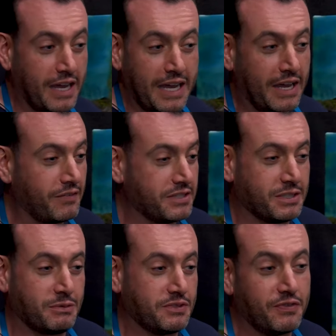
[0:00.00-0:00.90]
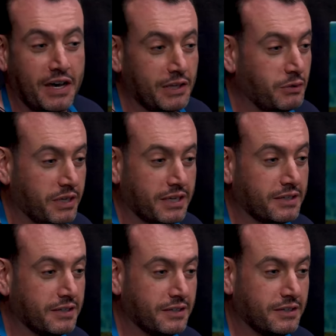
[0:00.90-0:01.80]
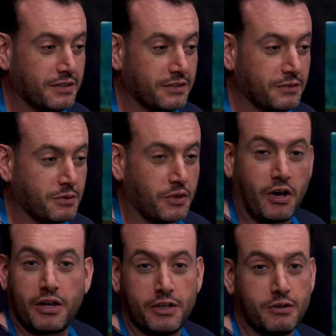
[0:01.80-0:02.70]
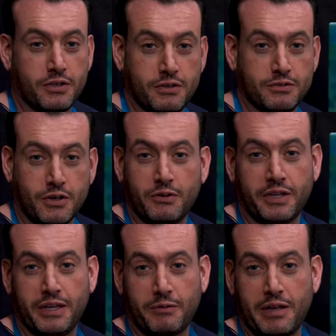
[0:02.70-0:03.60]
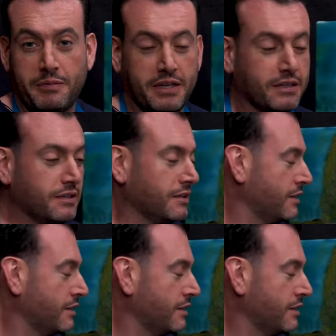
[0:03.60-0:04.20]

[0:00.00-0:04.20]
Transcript: I obviously was following with audio cues only, right, Ming?